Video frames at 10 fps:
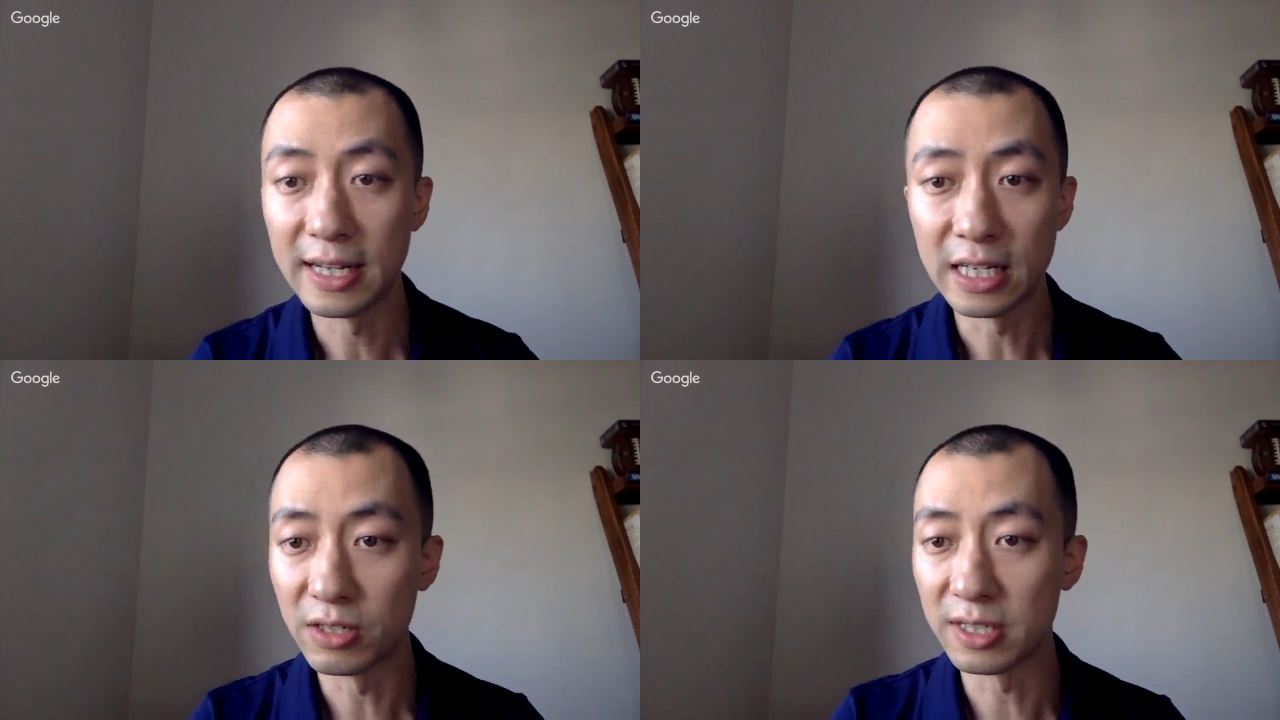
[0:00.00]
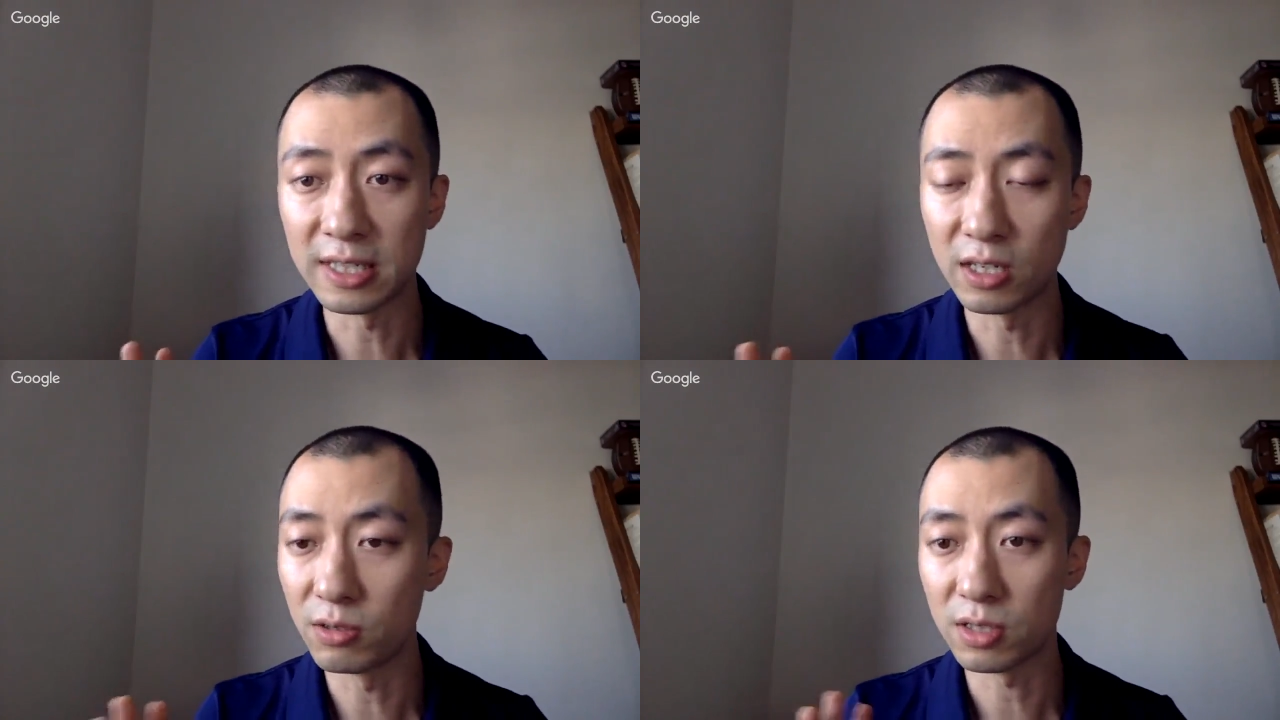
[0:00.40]
the
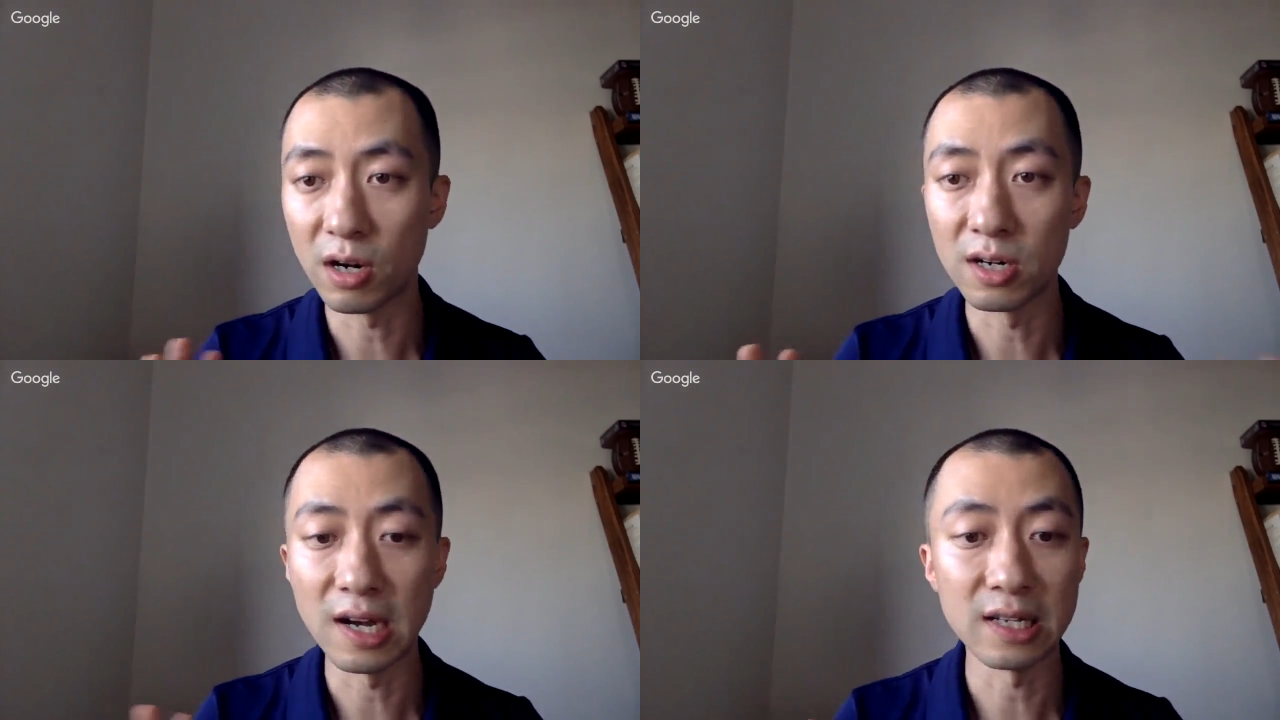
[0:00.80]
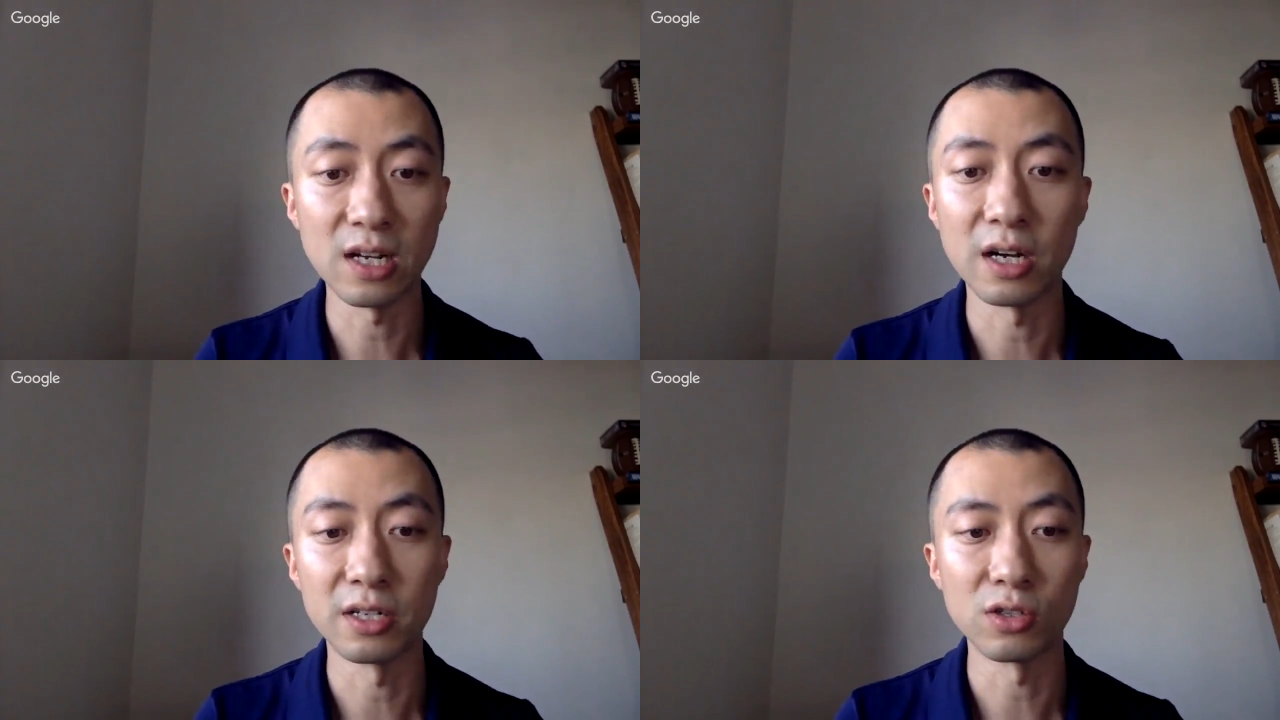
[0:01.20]
skills are not
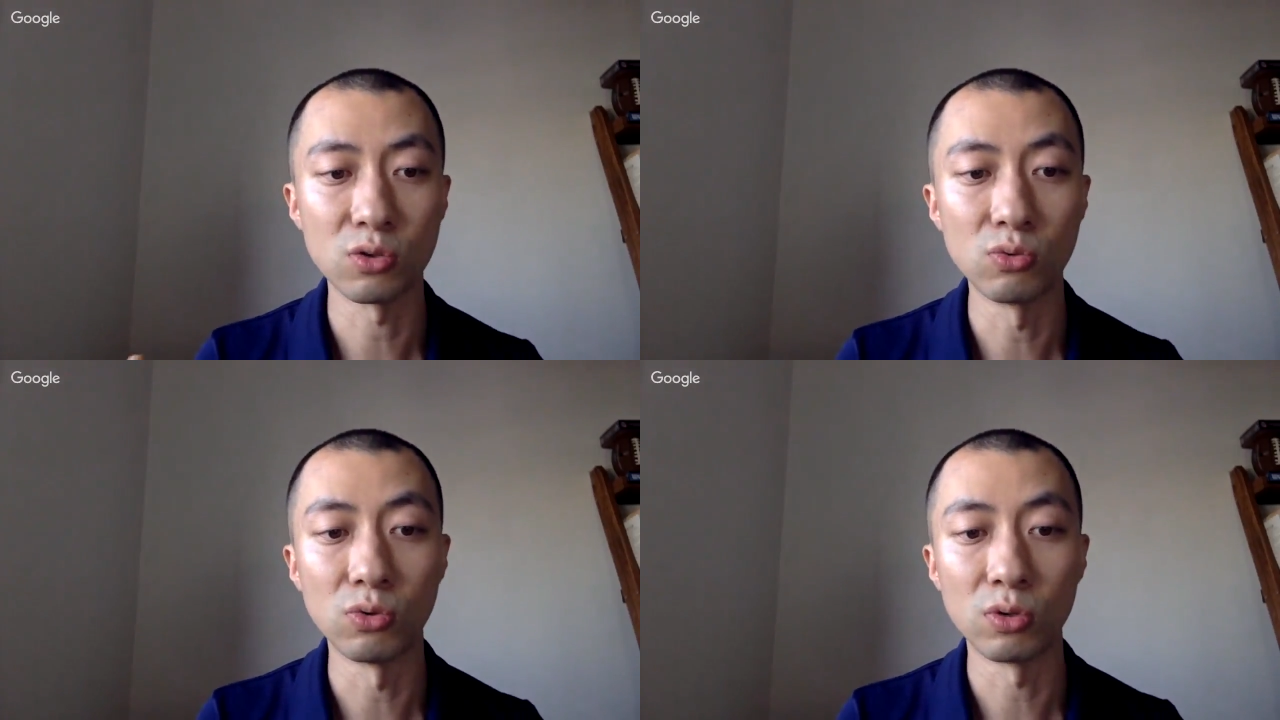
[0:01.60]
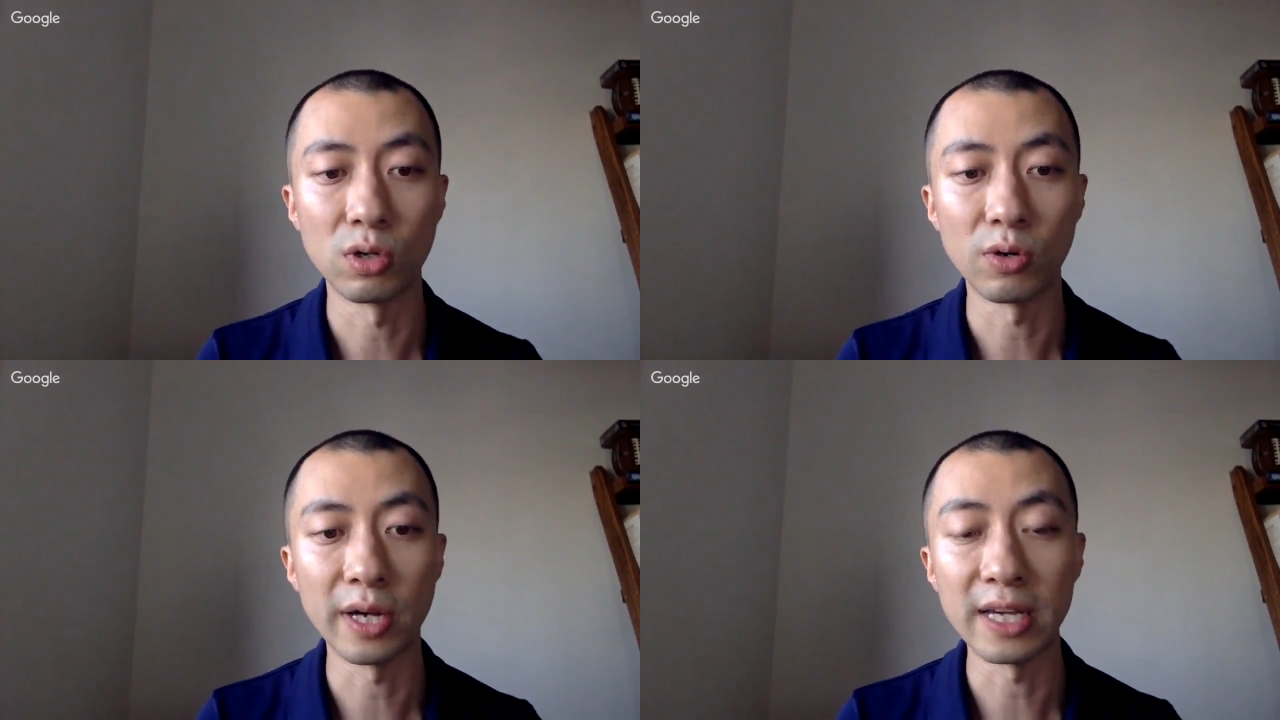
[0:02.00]
taught in school.
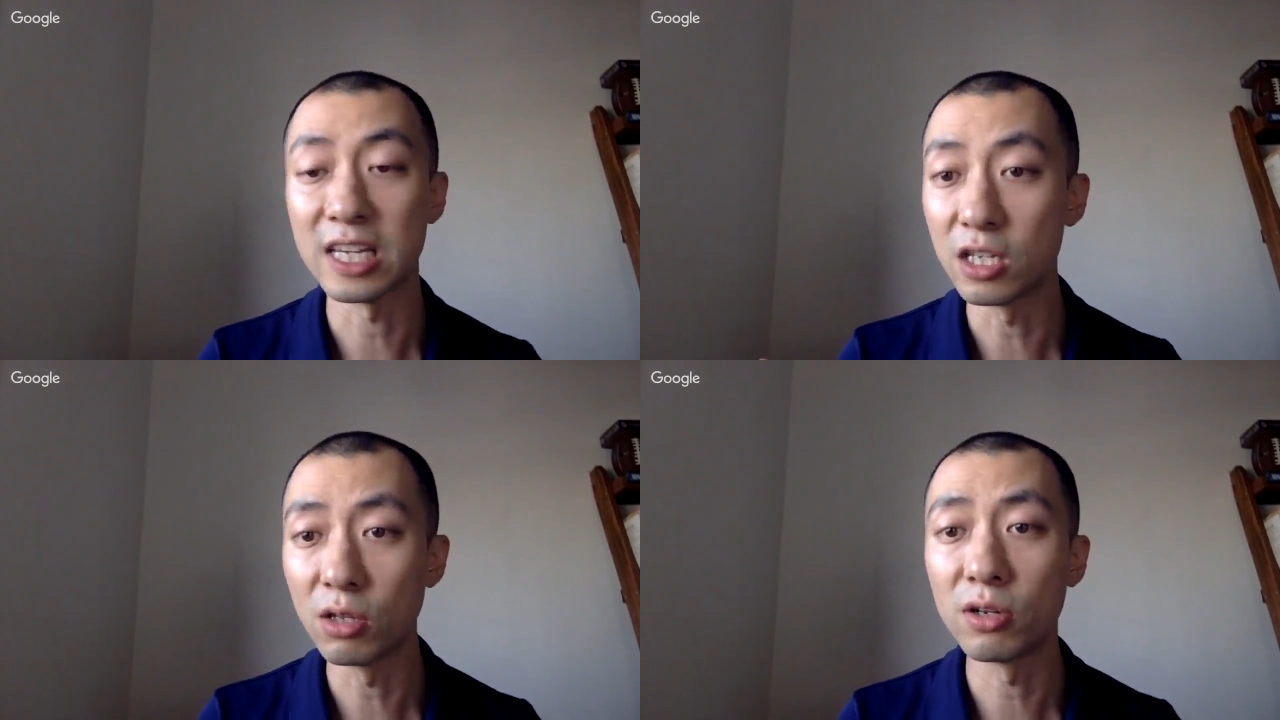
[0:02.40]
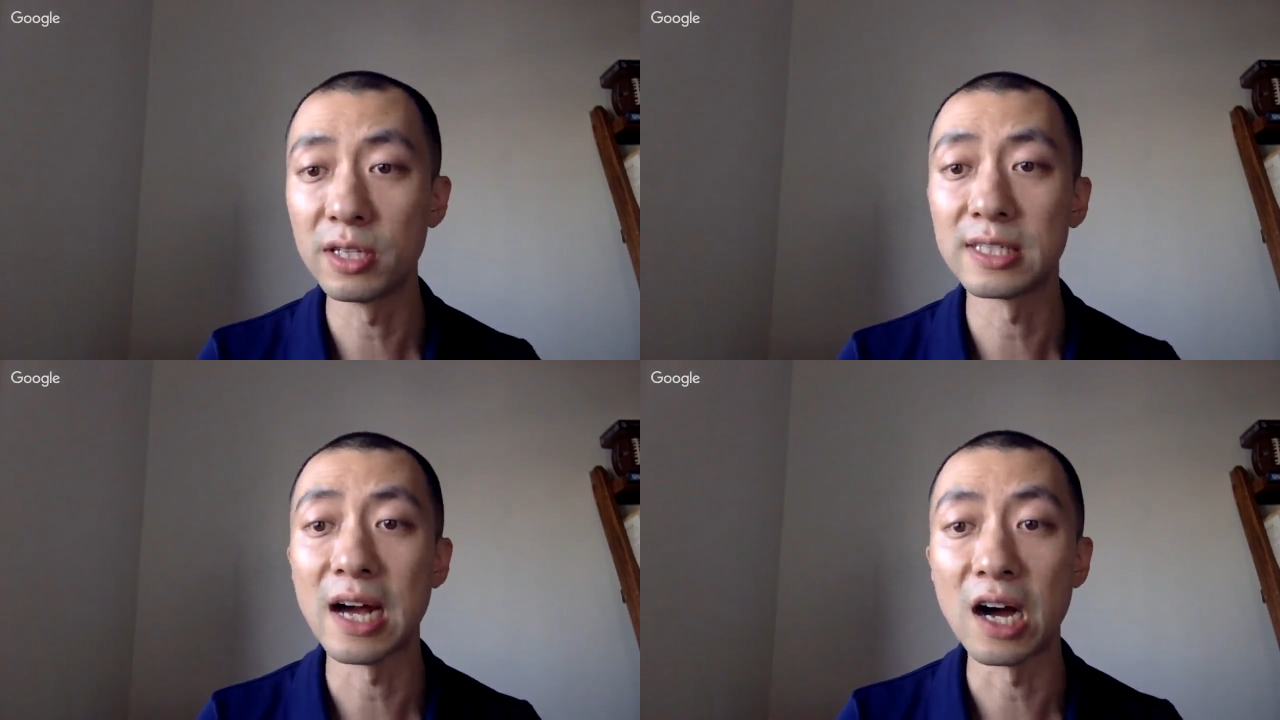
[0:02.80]
Okay. He learned
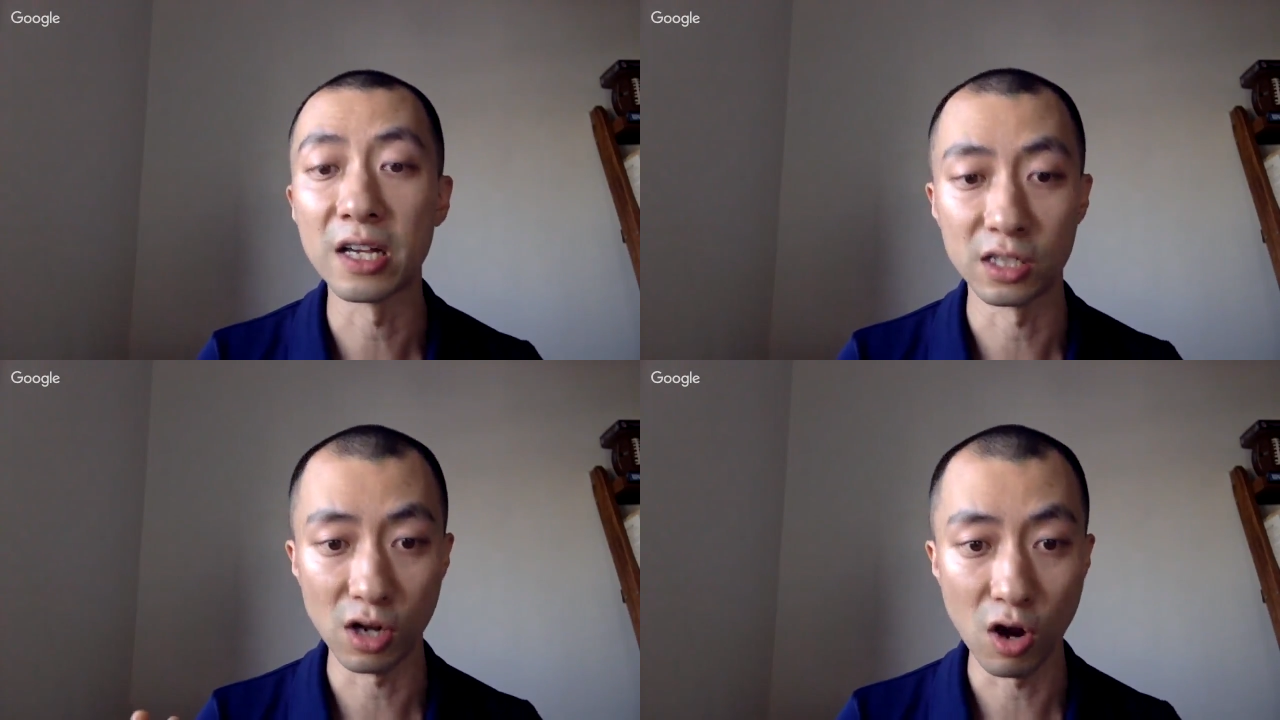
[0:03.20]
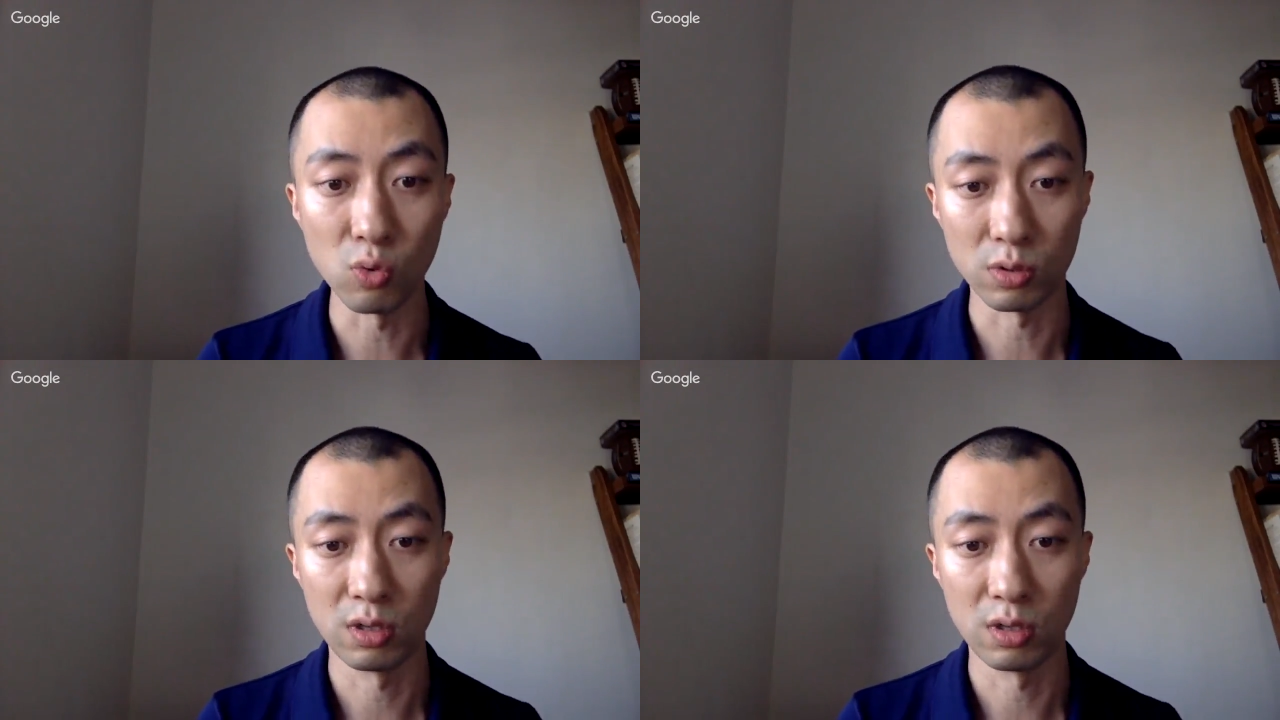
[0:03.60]
this on his own.